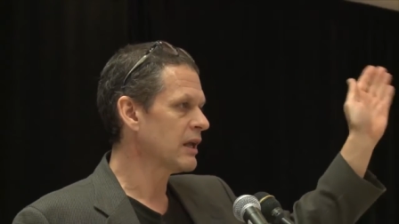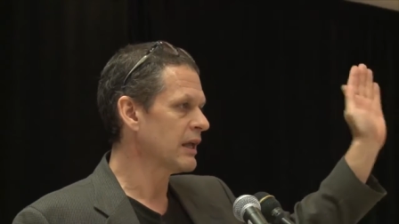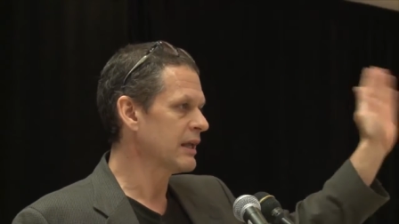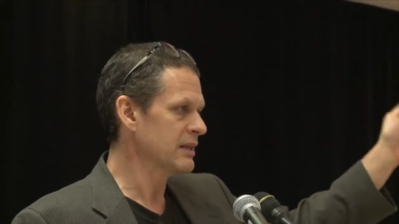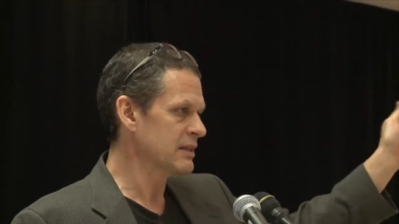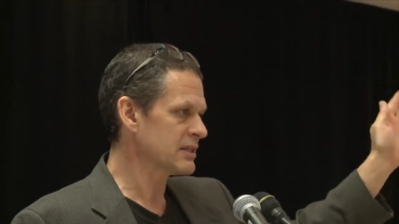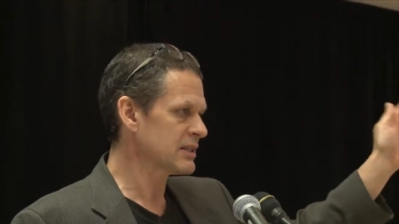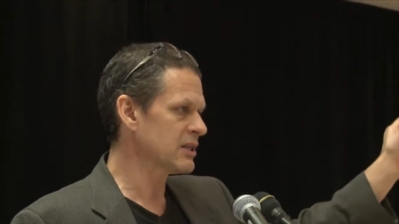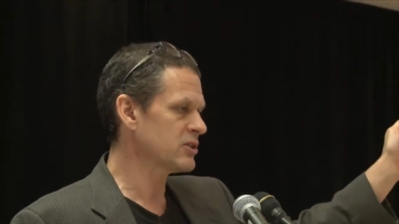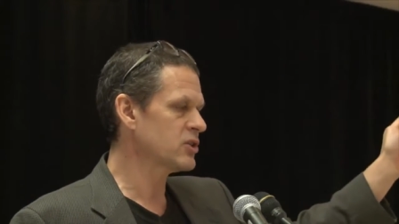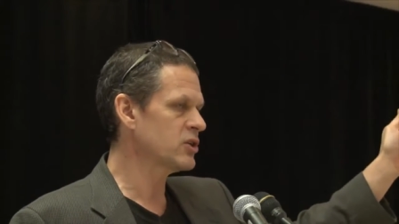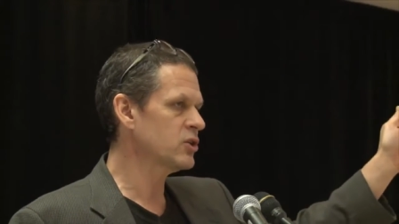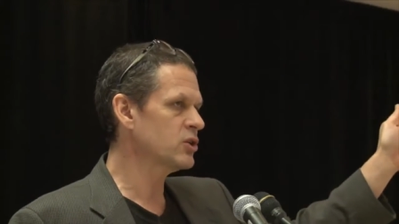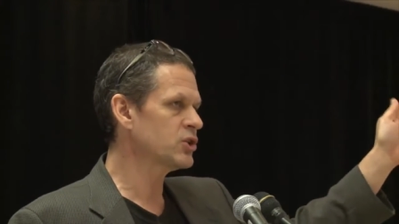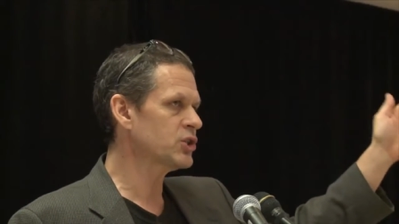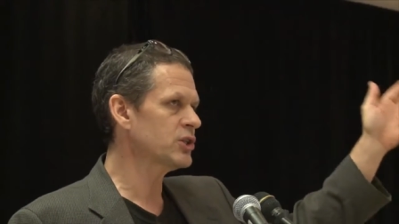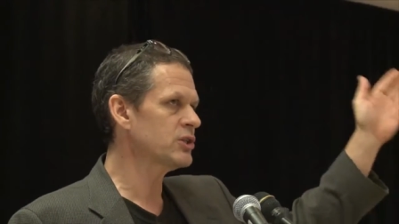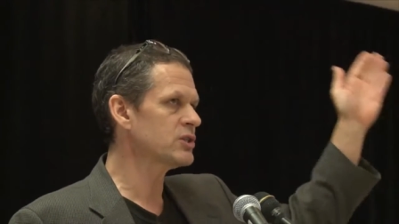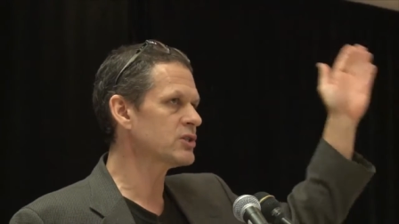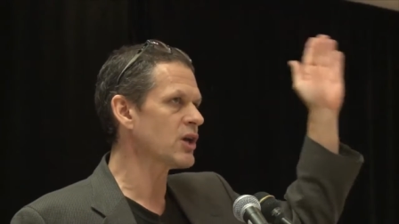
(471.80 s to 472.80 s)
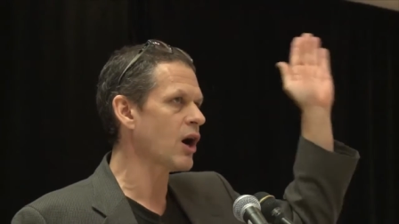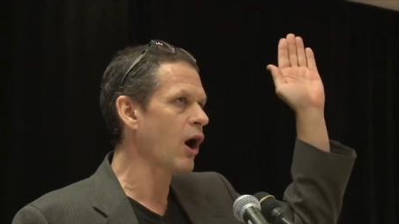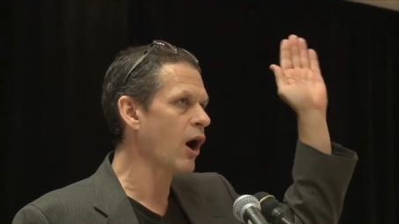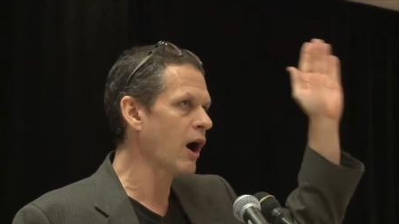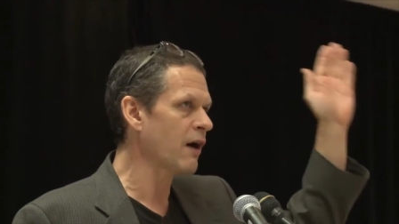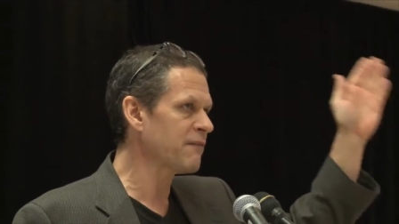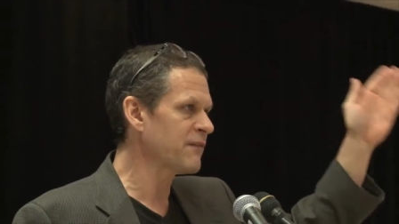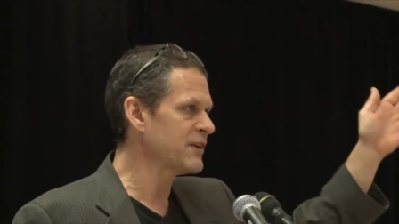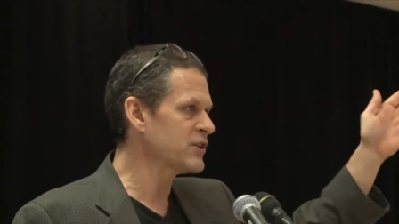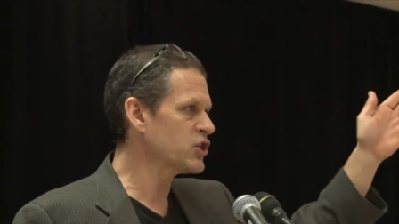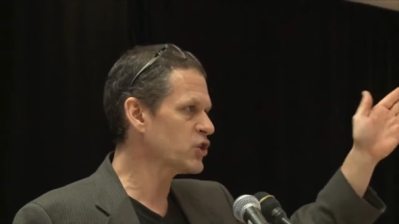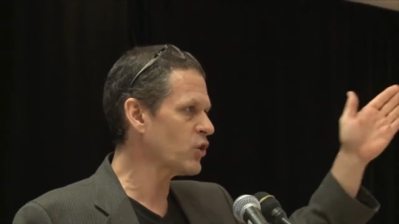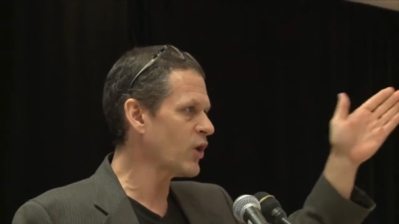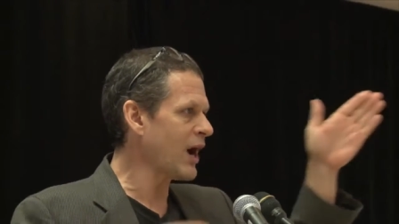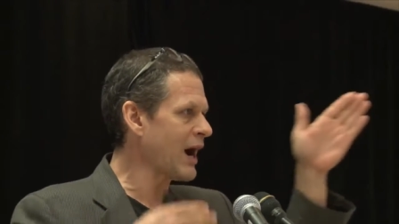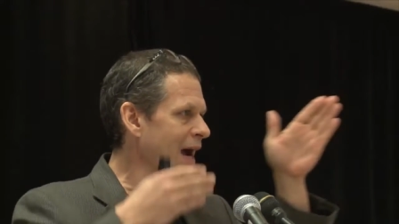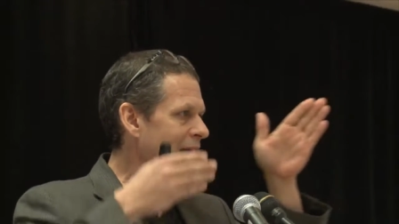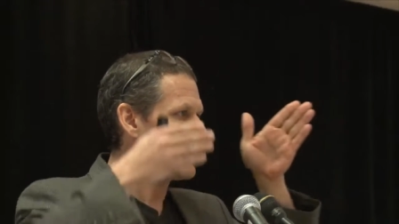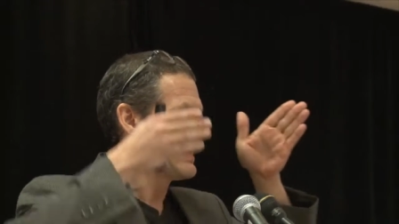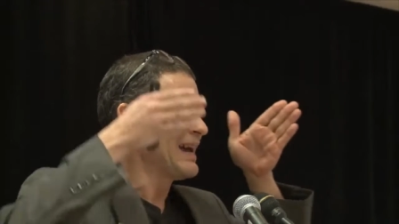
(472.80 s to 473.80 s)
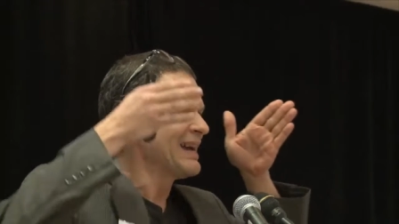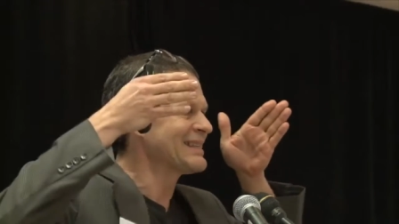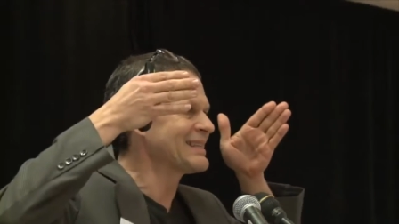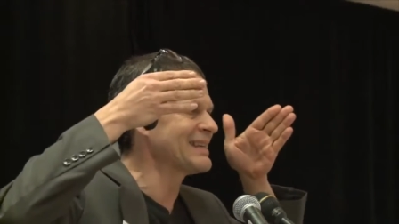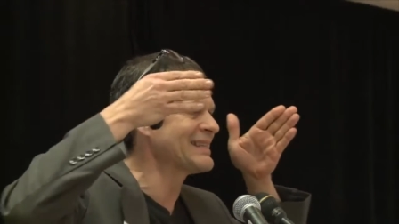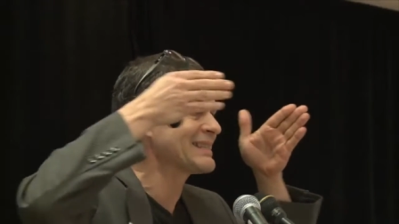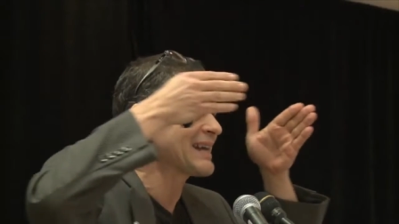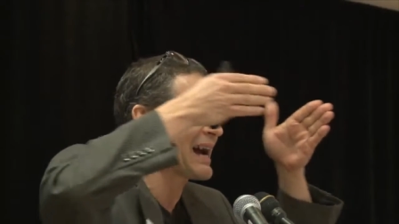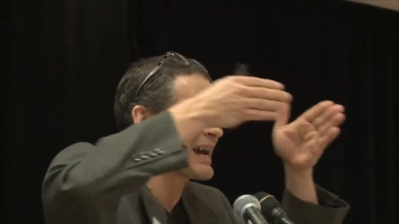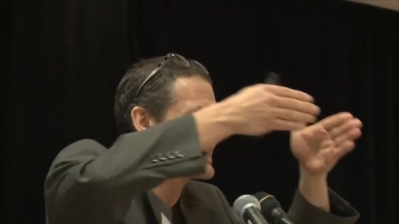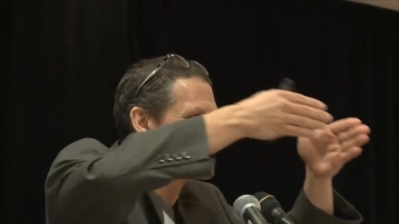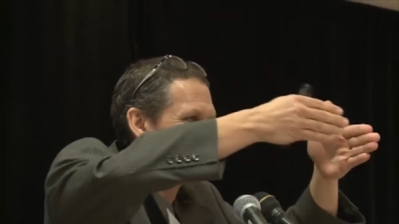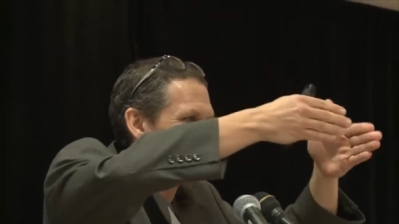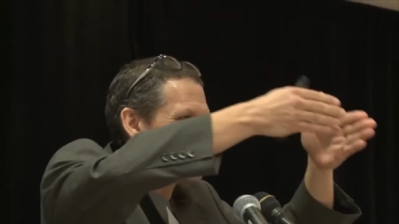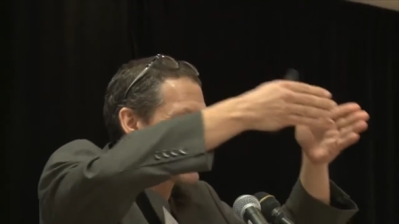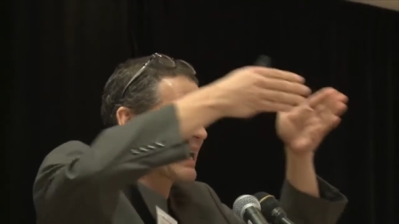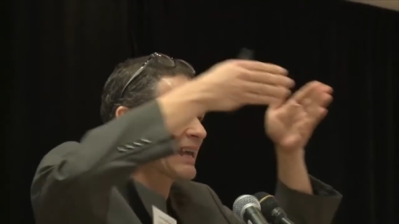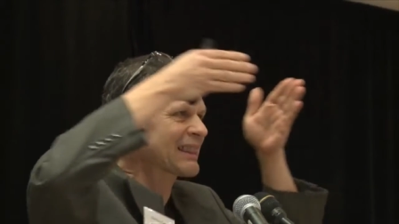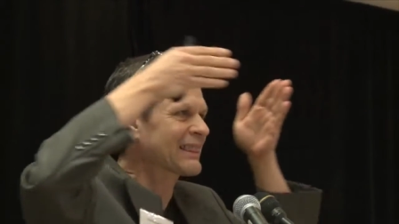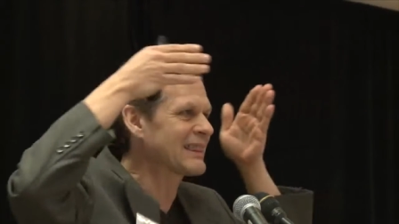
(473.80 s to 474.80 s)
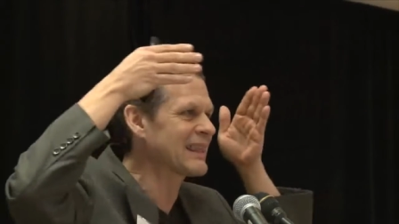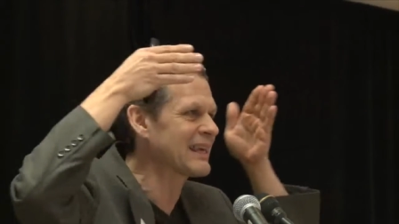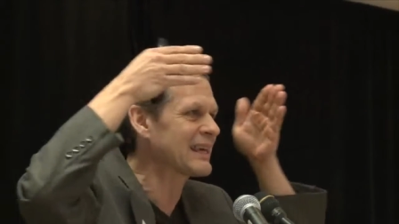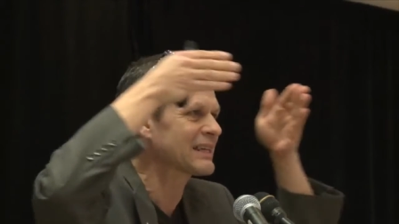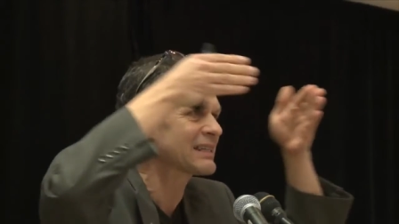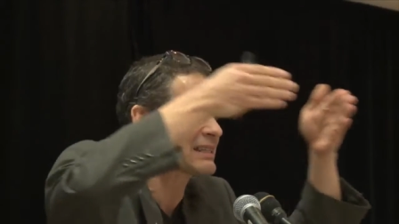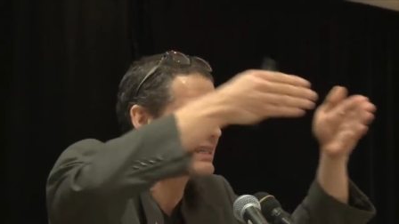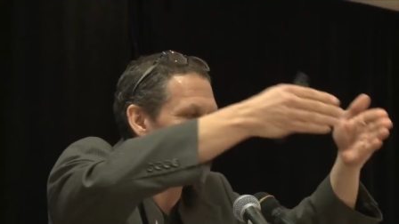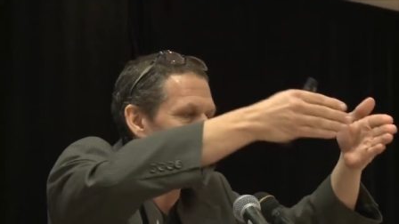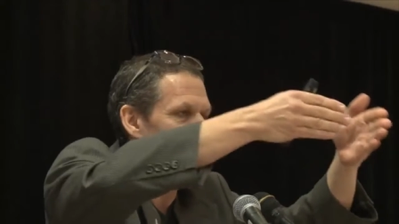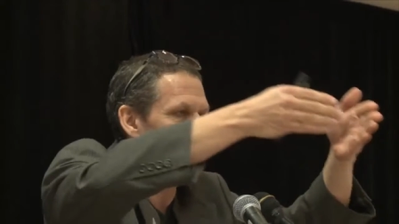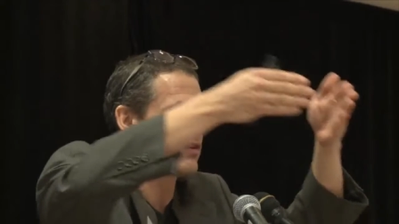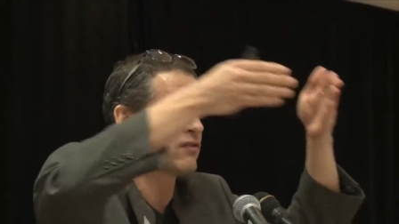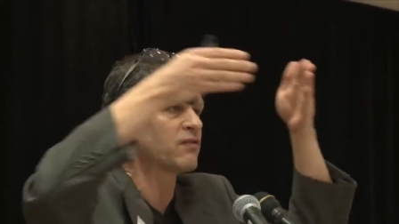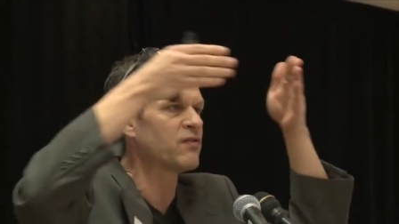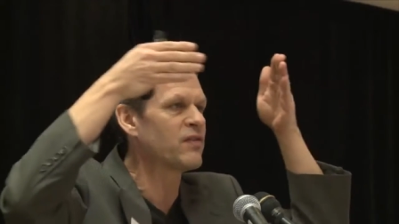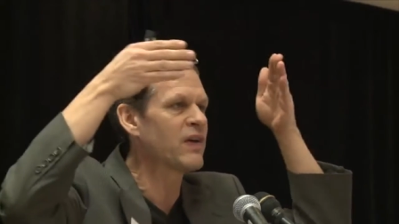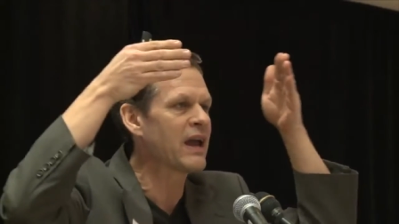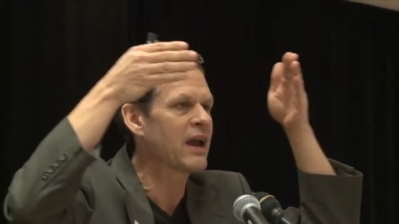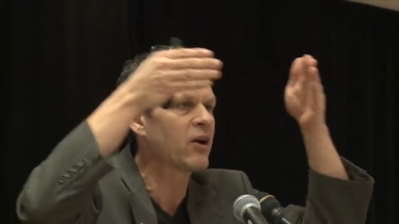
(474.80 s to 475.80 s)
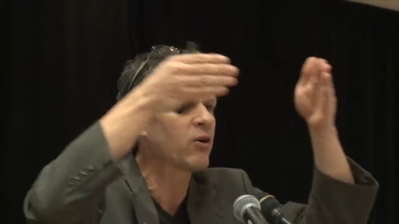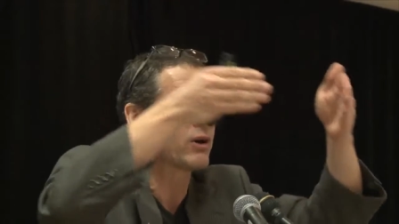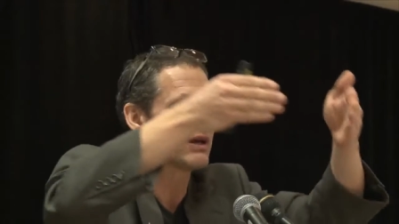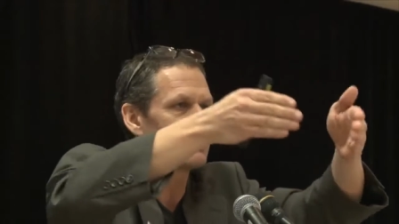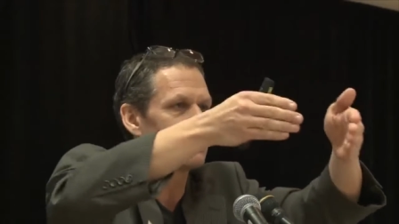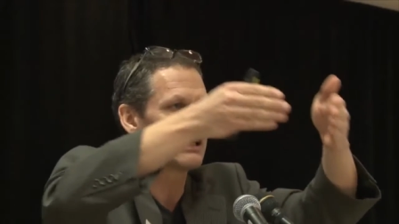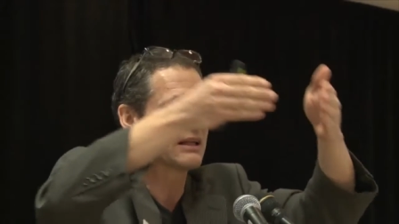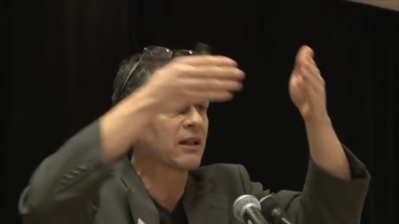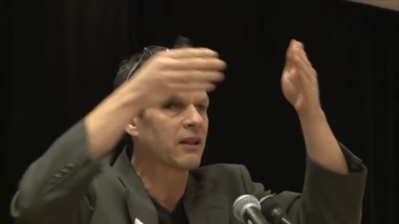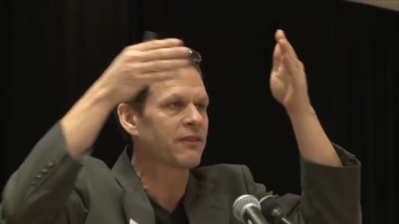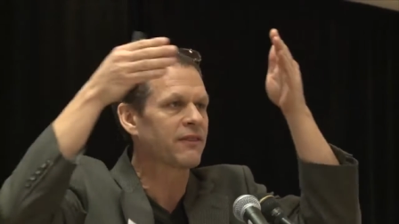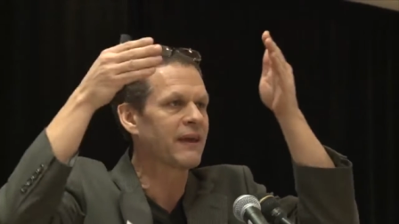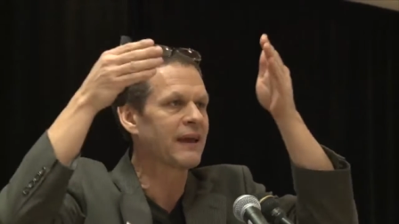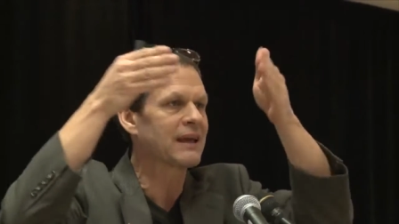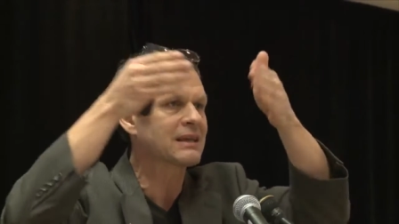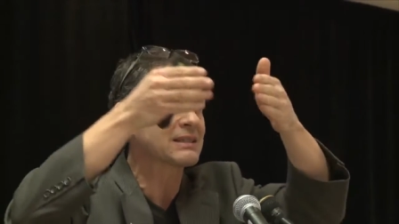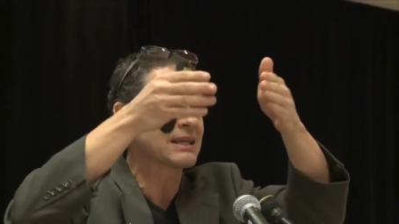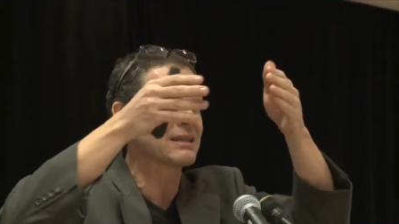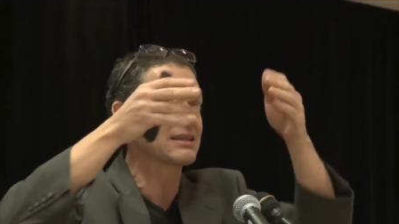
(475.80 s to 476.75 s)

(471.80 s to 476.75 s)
institutions often try to dissect things into very little things,